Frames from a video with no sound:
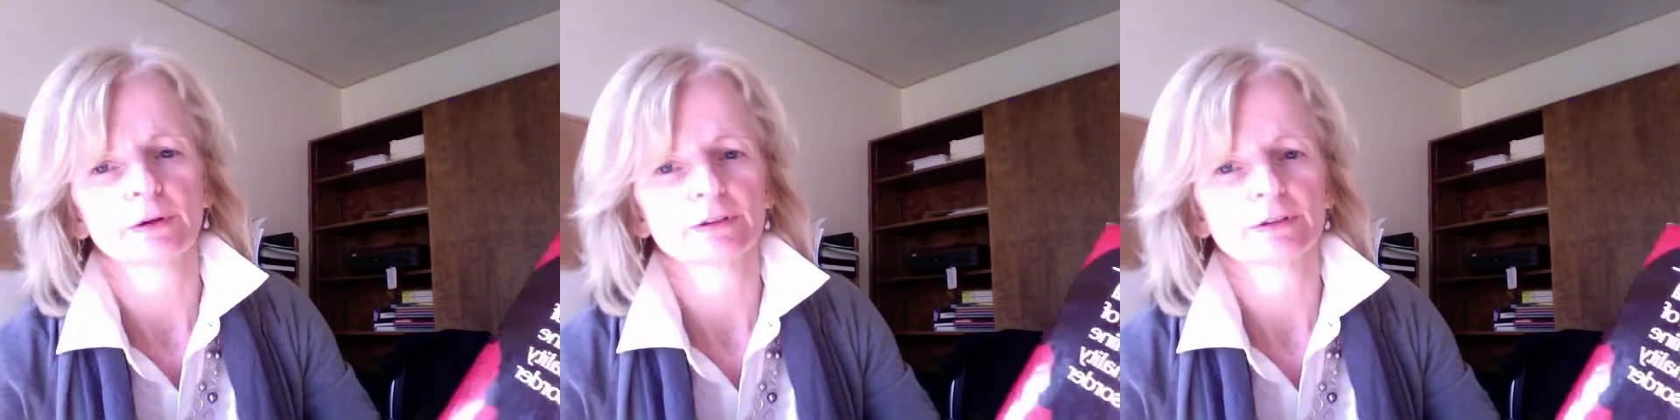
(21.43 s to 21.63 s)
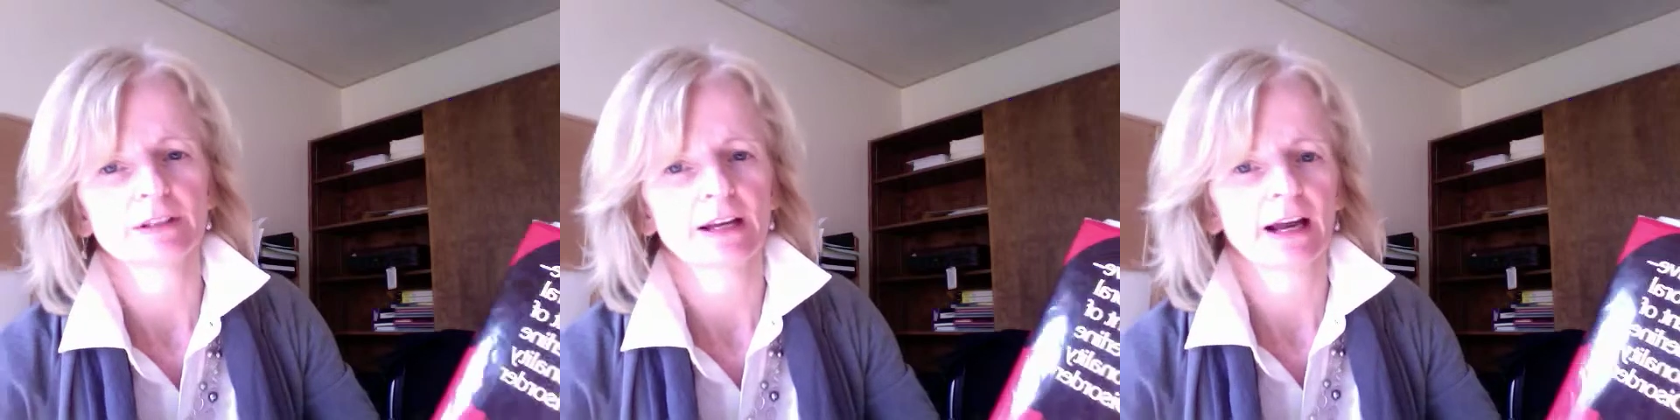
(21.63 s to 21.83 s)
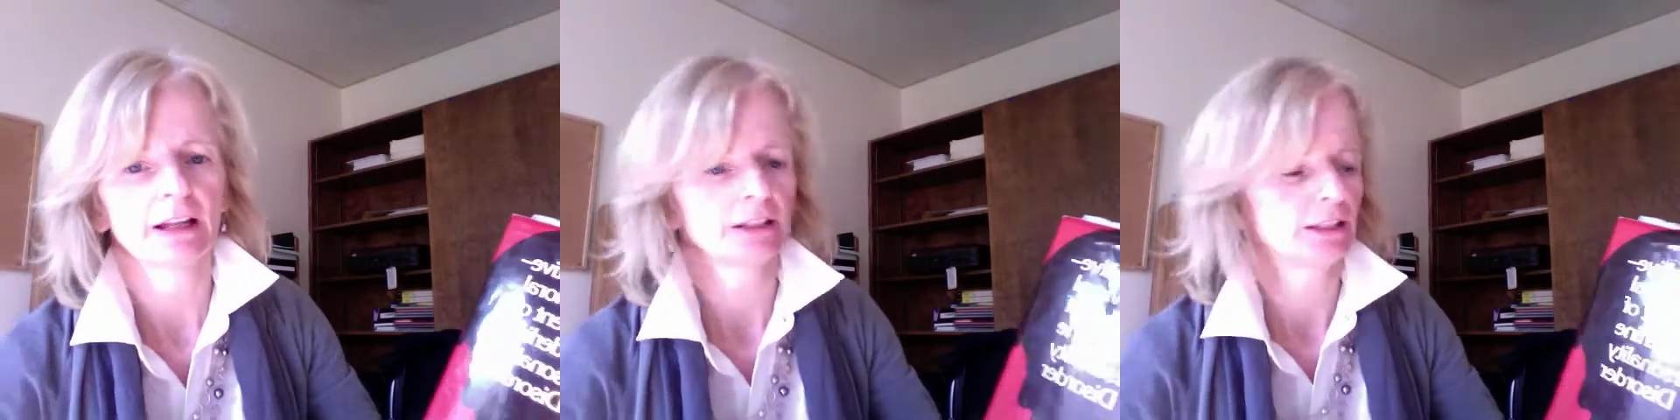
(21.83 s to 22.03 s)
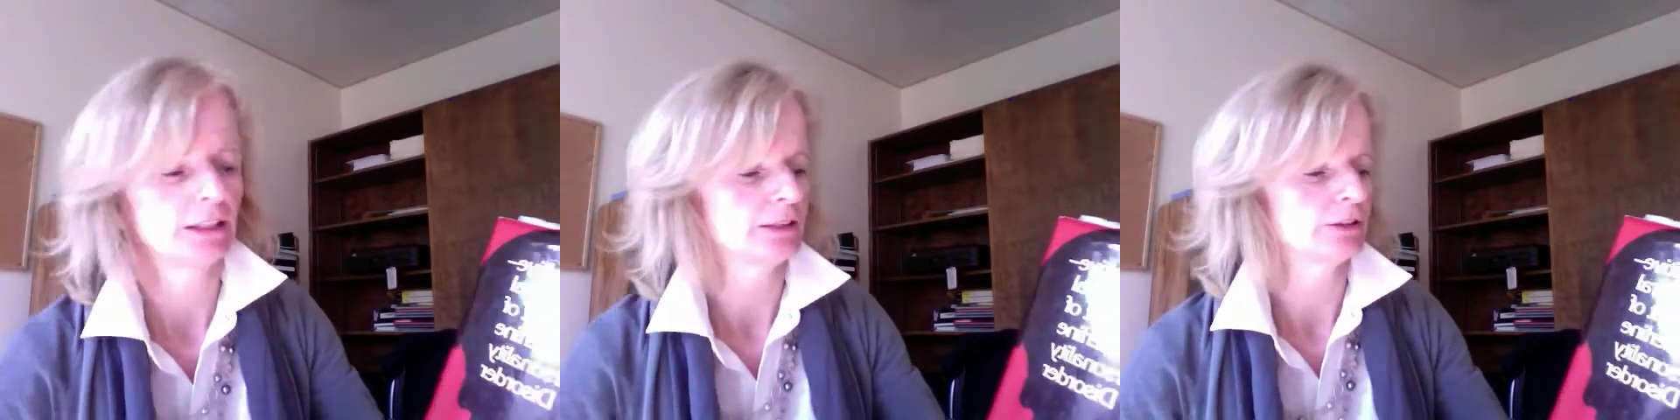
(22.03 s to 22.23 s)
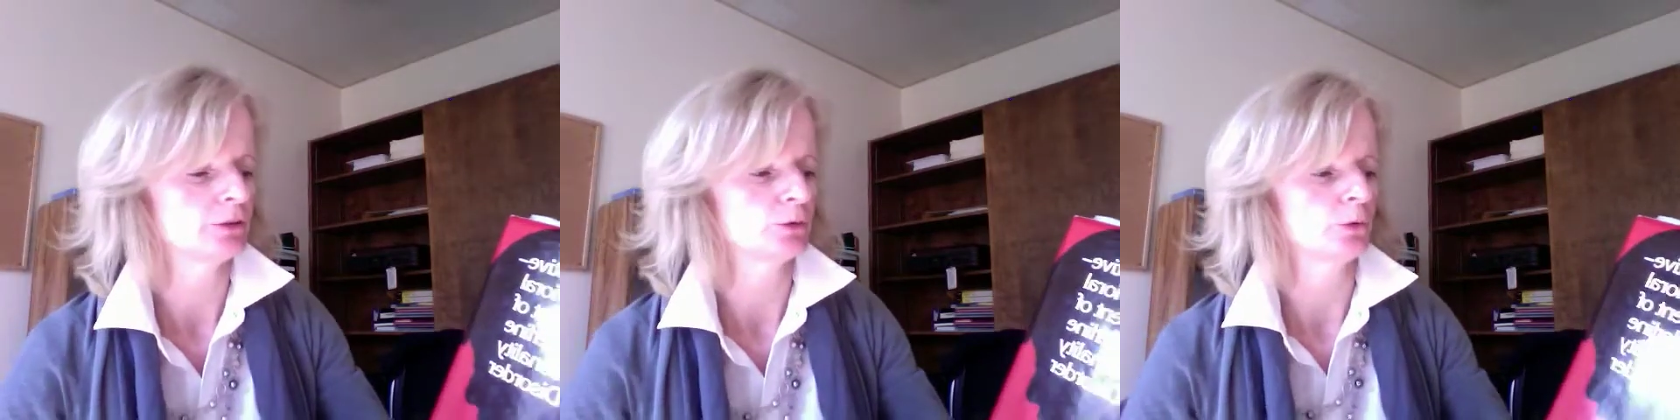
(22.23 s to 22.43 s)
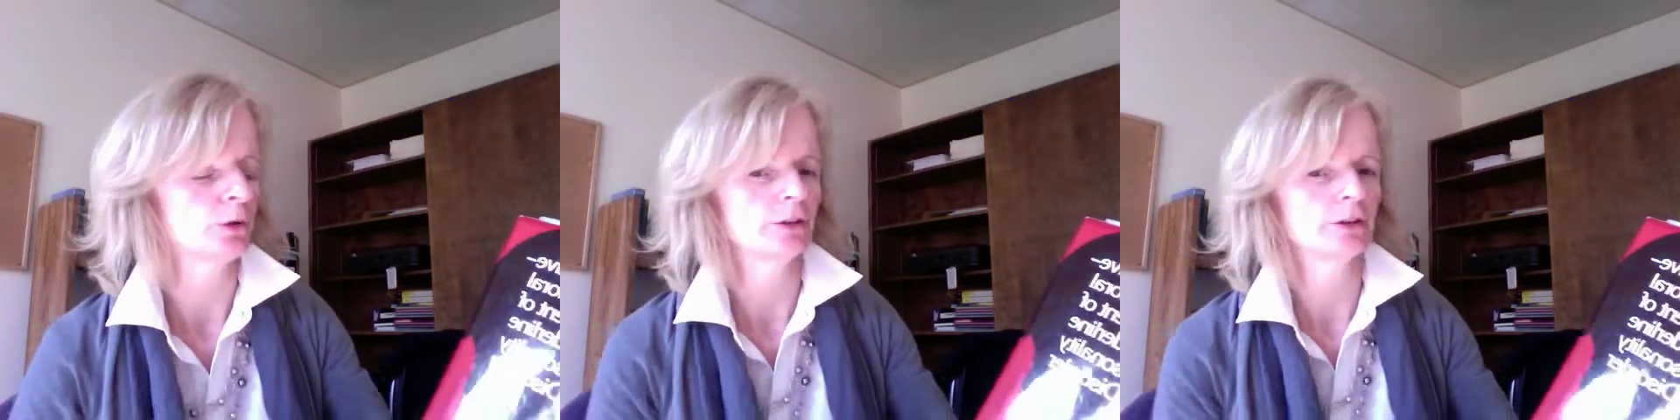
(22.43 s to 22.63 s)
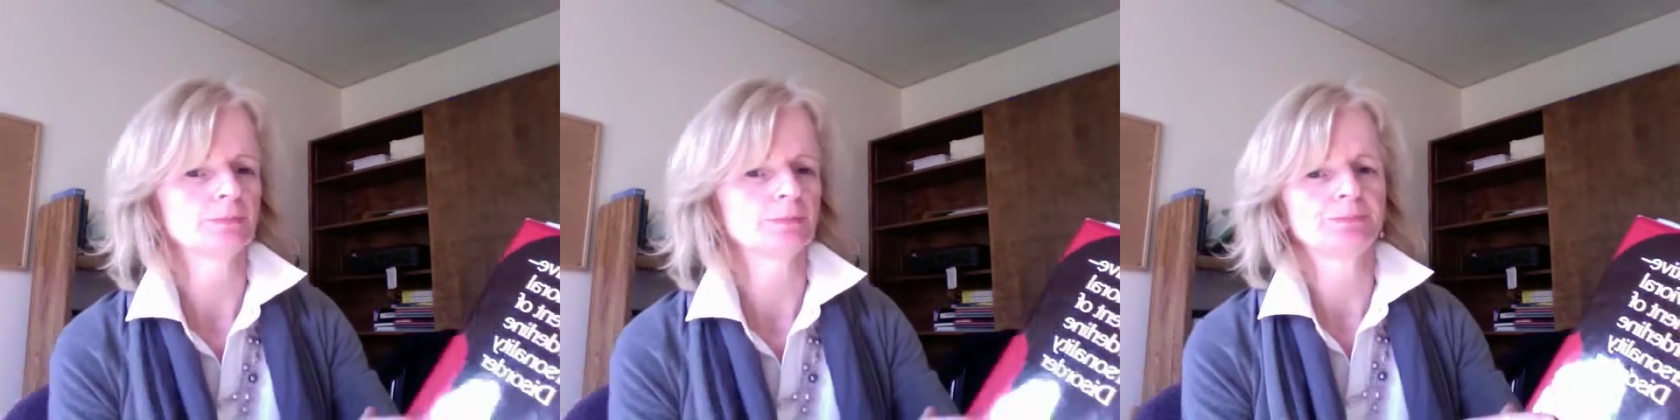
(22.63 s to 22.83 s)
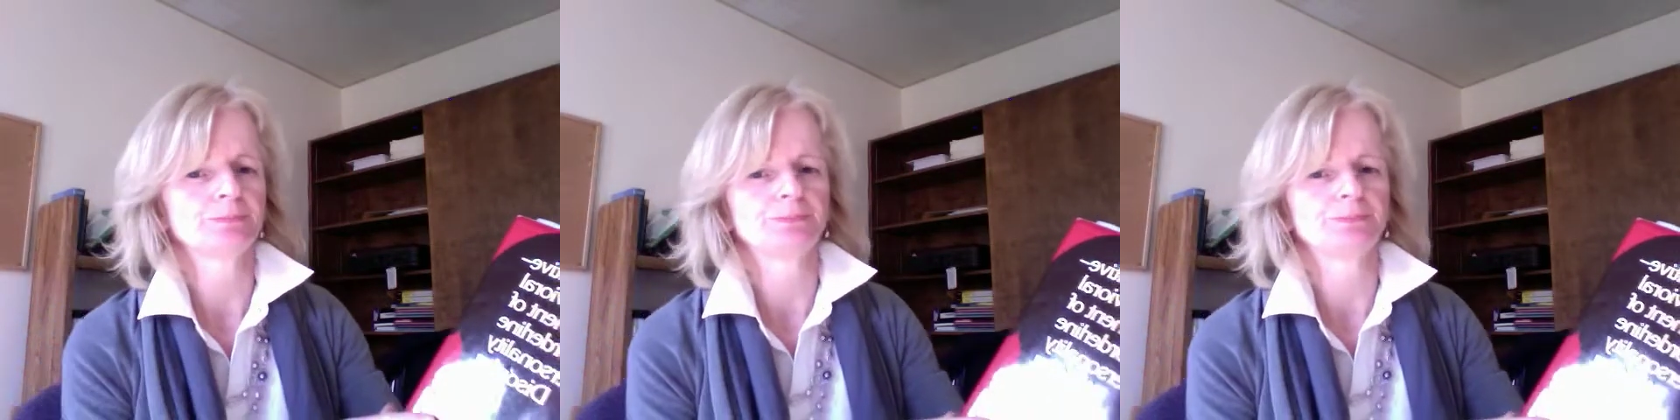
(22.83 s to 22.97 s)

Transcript: Personality Disorder.